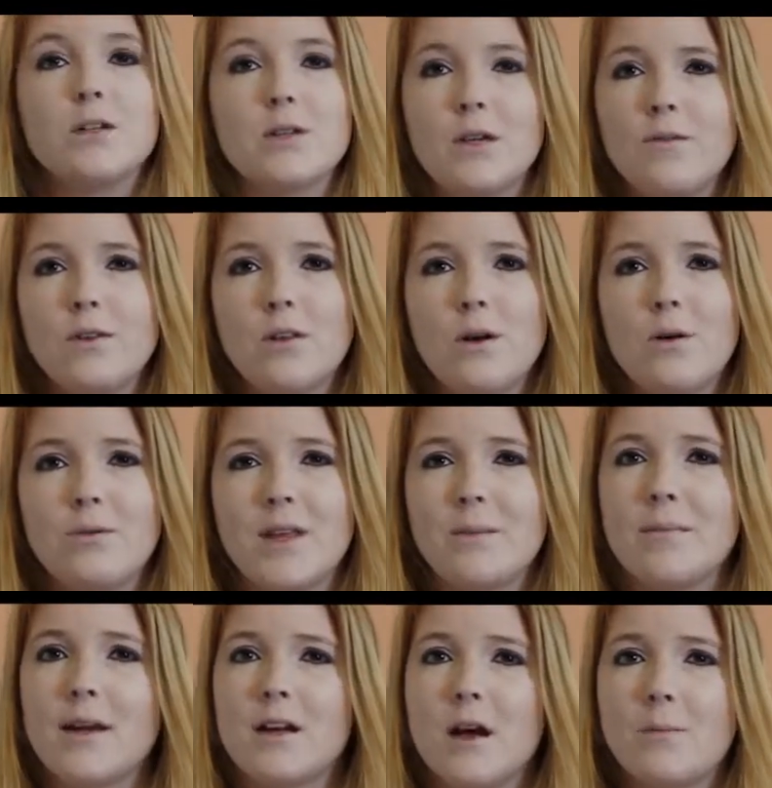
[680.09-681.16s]
So even though
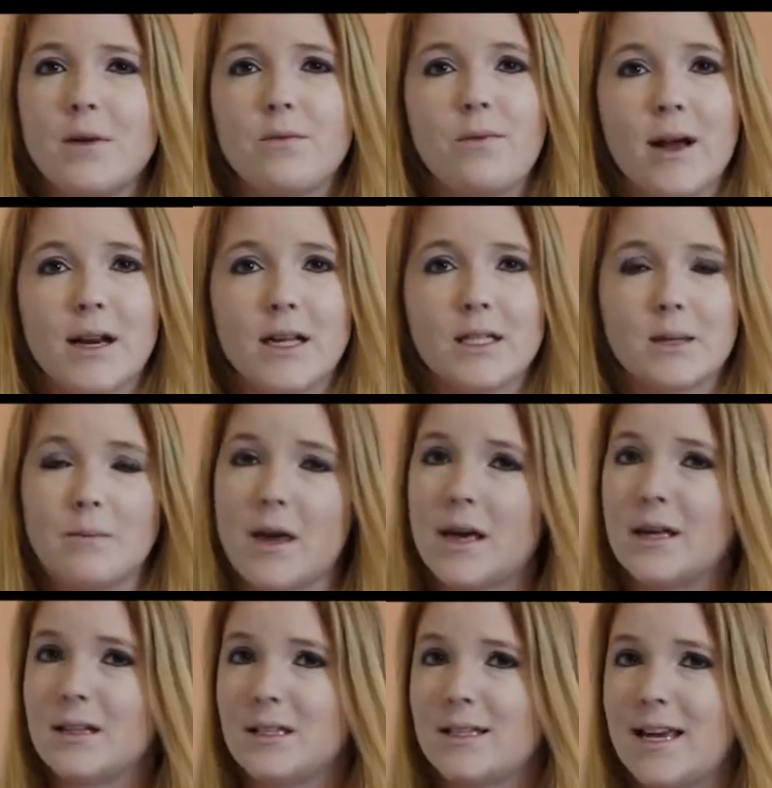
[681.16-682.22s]
they may not be ready to
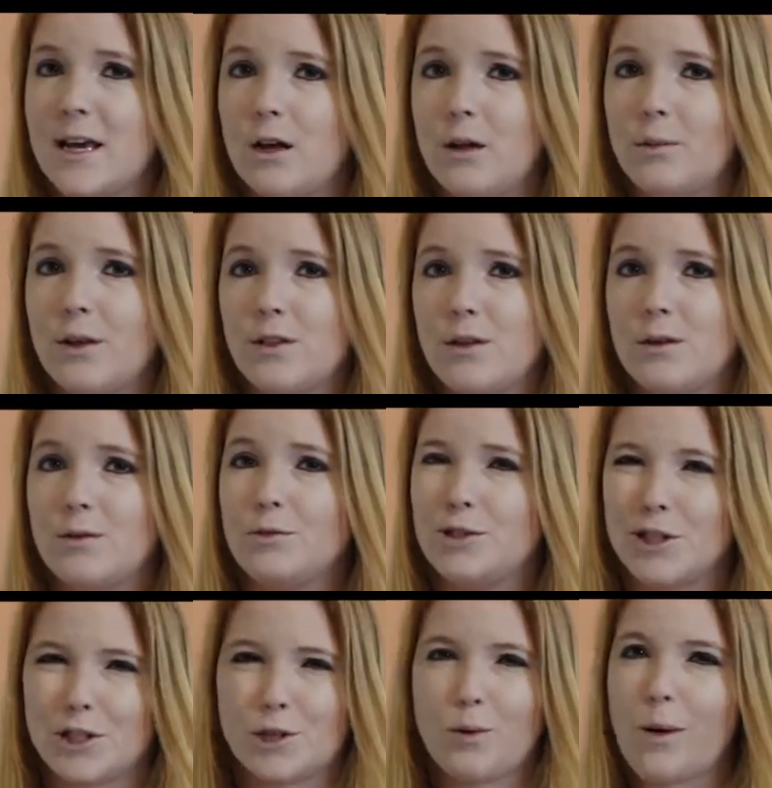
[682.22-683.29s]
make a sale with you
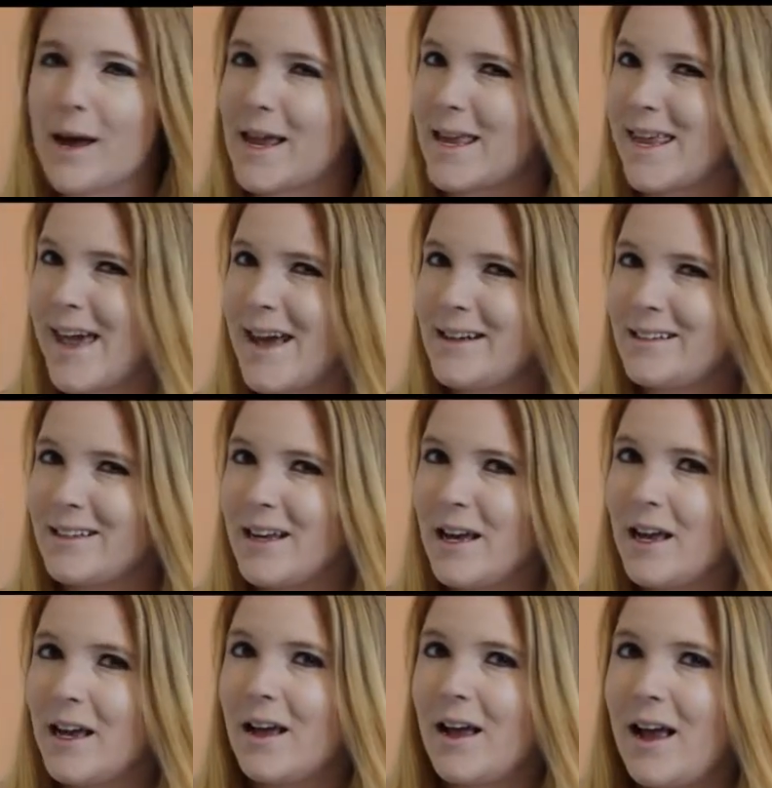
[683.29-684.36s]
just quite yet,
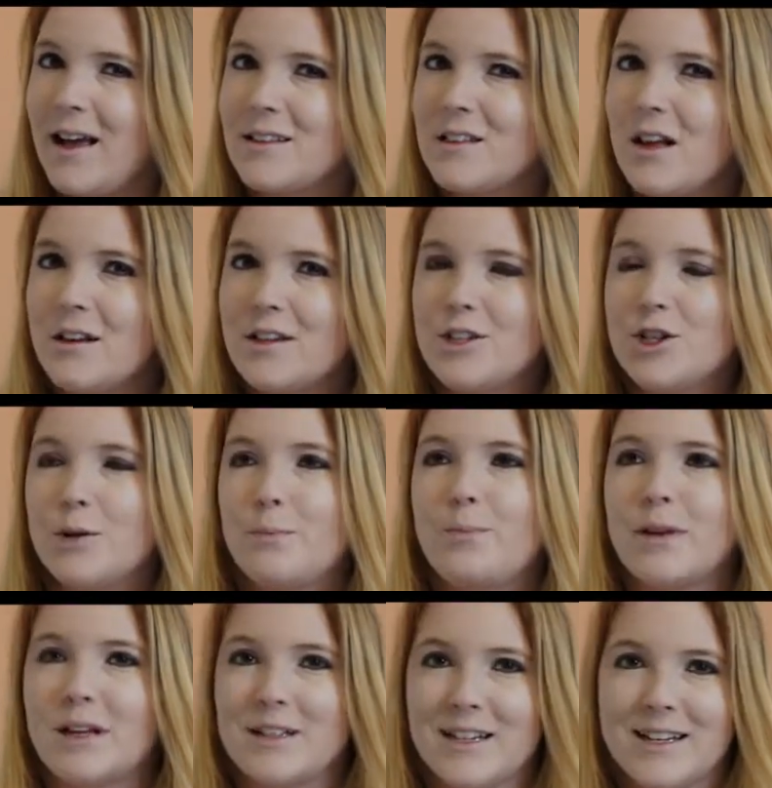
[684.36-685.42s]
as long as you're
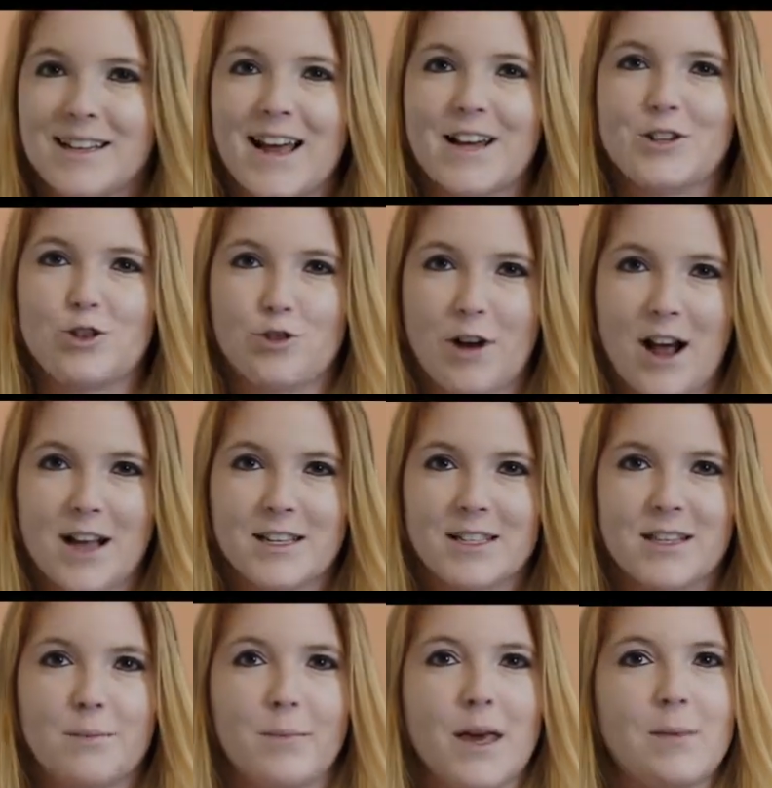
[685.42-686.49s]
building that
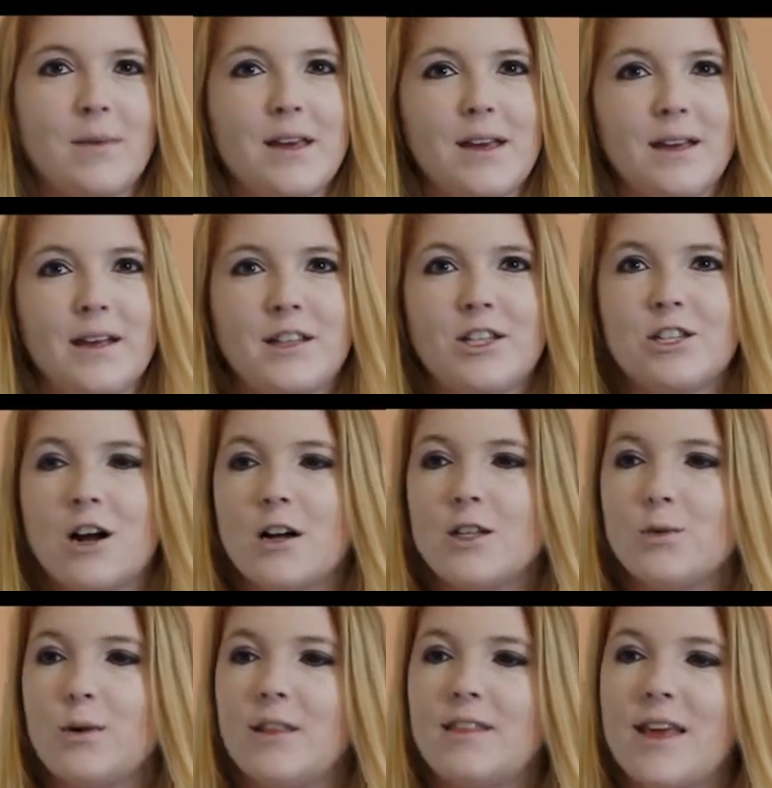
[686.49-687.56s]
trust, maybe it
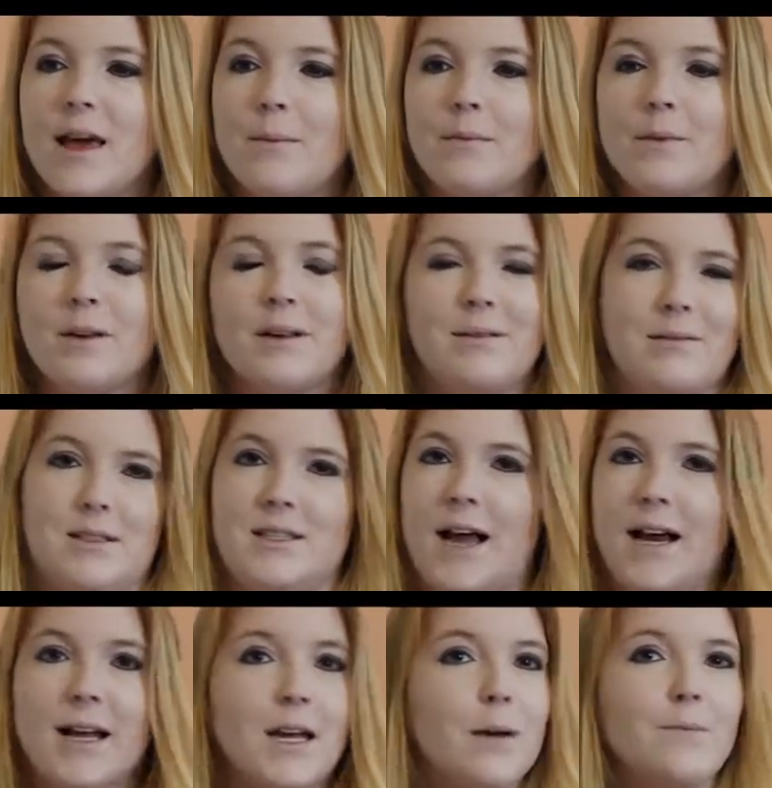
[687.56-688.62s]
starts with them
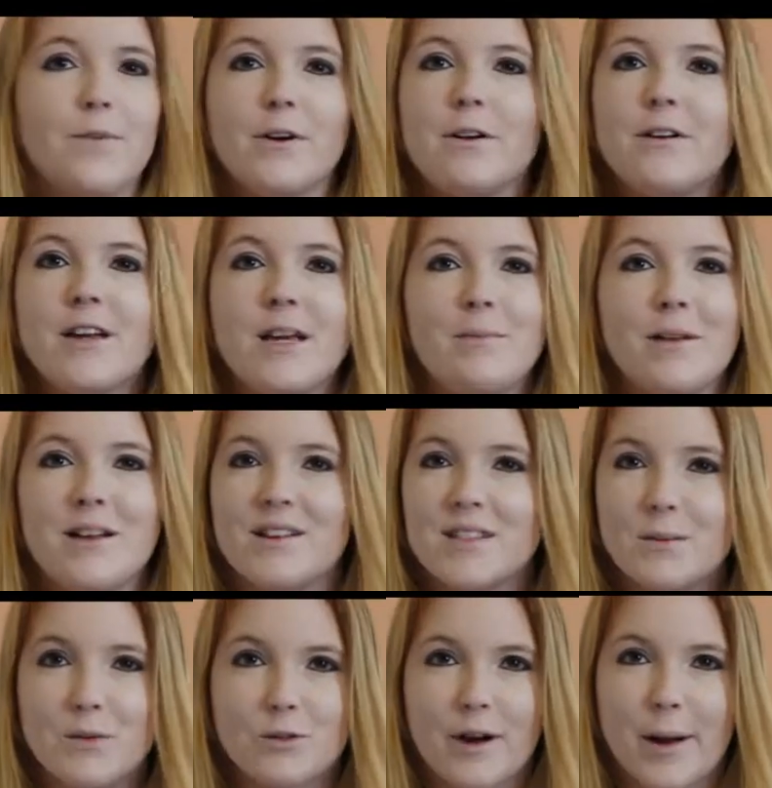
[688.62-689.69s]
signing up for your email
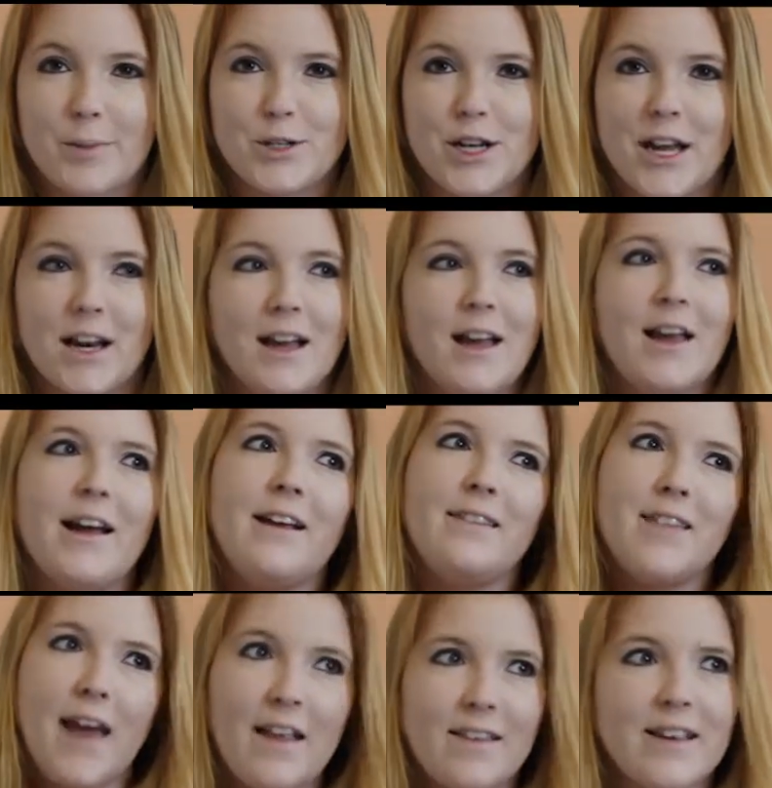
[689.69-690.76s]
subscription,
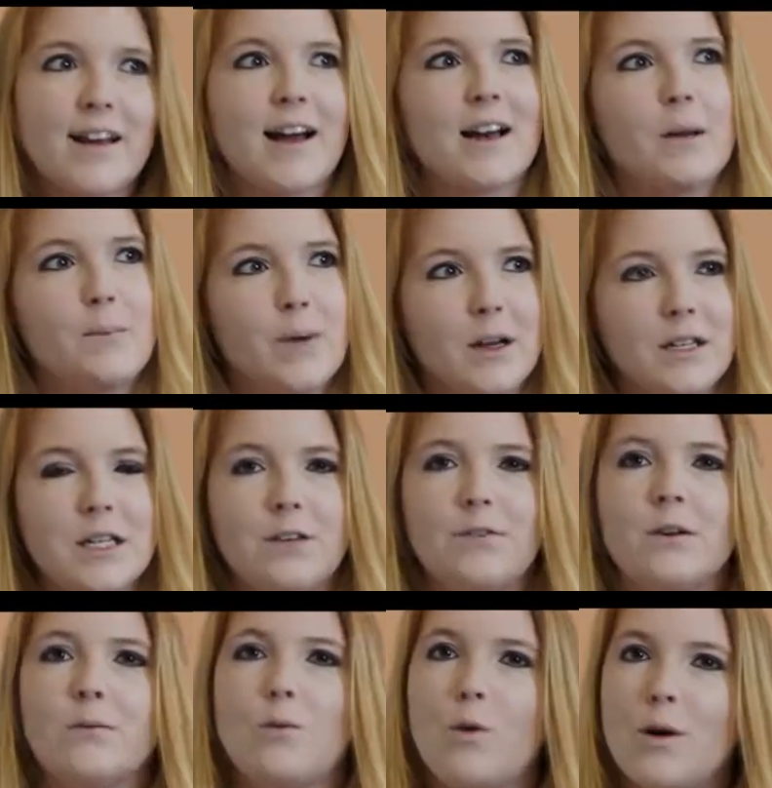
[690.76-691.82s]
and then they kind of build
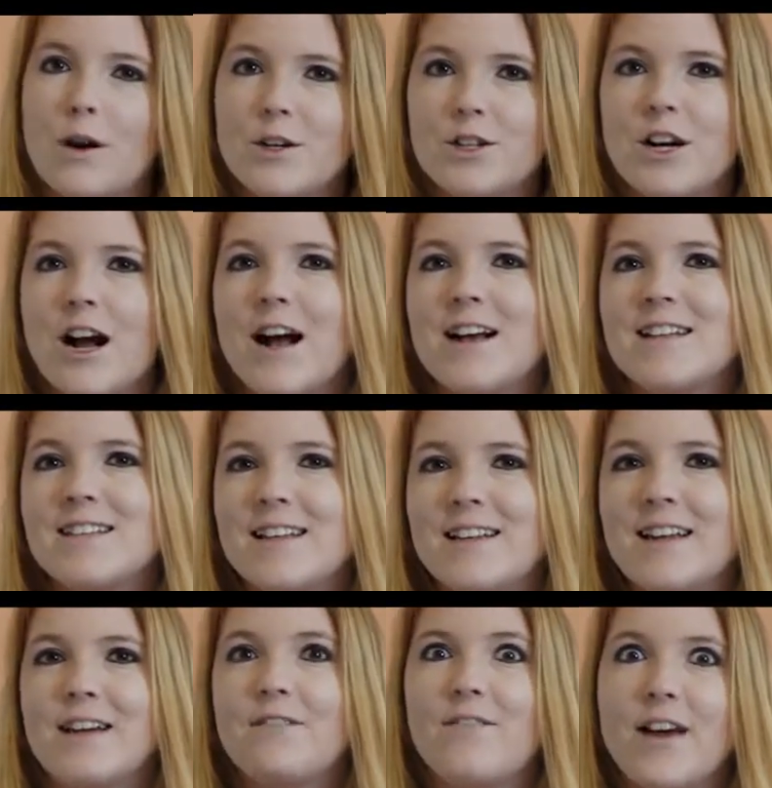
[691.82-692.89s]
even more trust, and
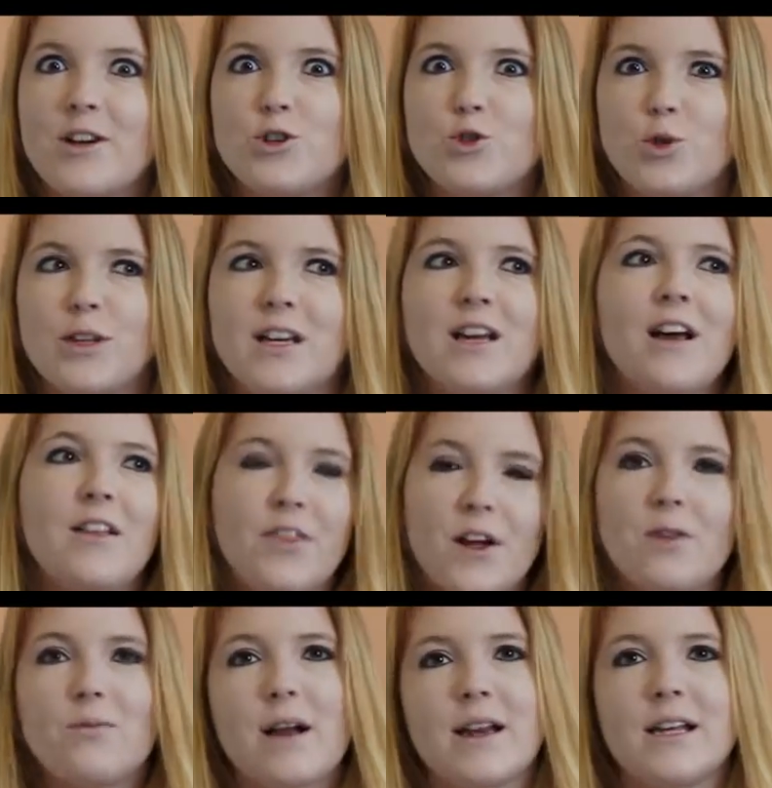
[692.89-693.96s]
then eventually
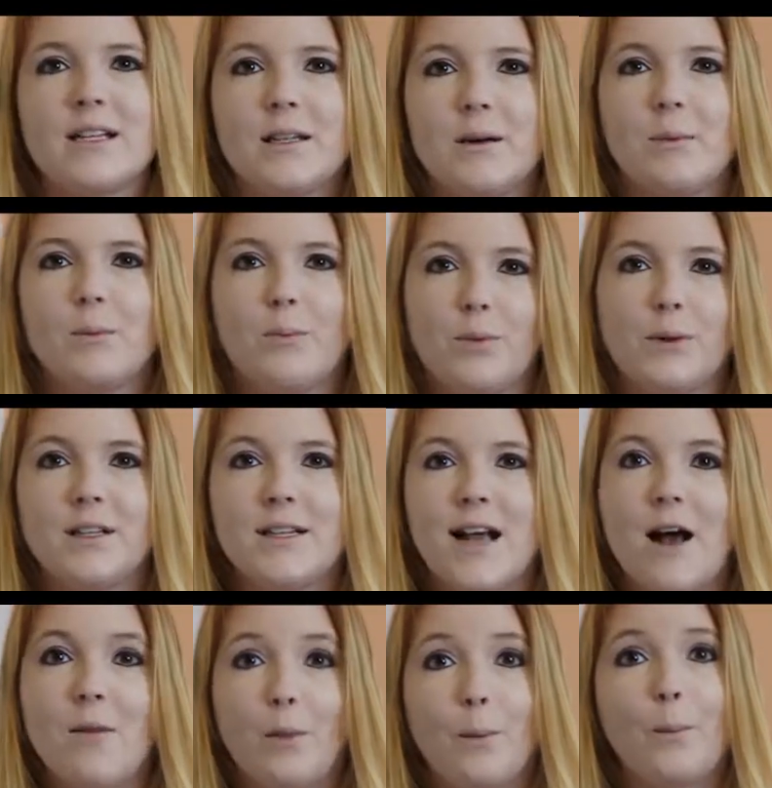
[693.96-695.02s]
they're ready to put
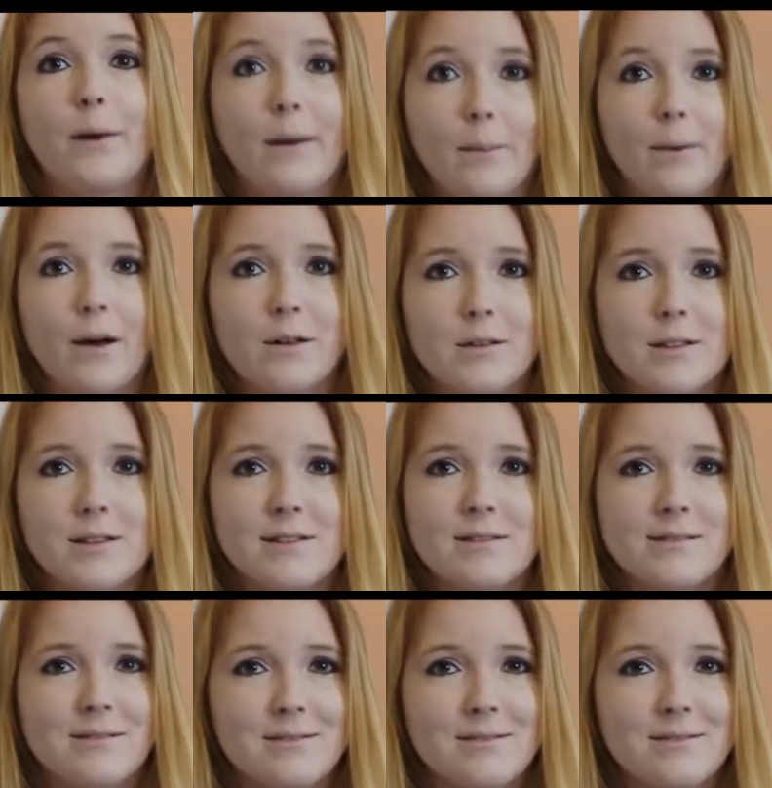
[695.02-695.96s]
down the big bucks.